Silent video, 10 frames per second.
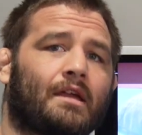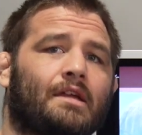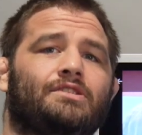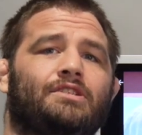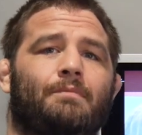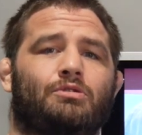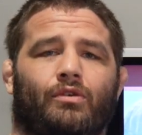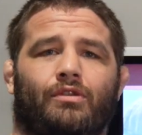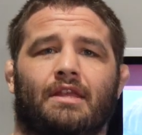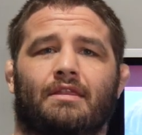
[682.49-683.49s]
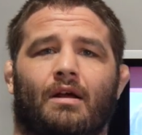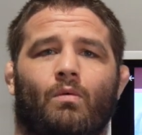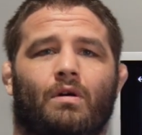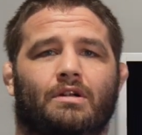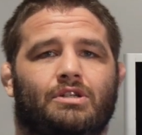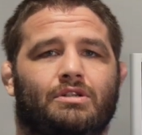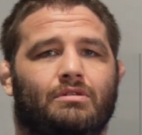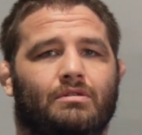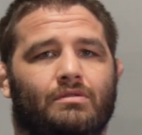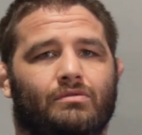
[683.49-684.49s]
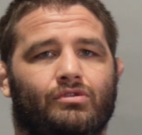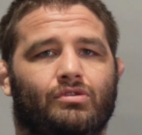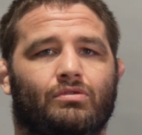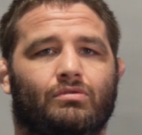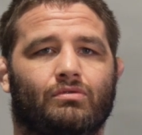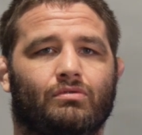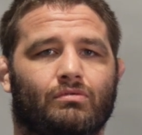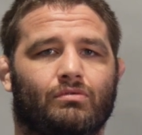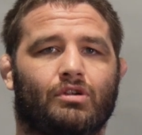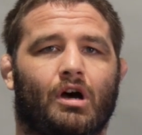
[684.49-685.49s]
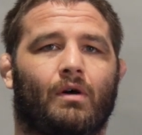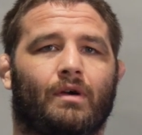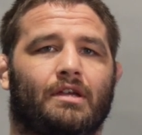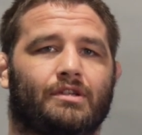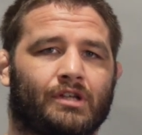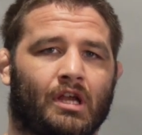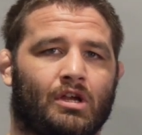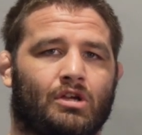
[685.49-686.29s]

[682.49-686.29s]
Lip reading: conceptual thing that I want you to know is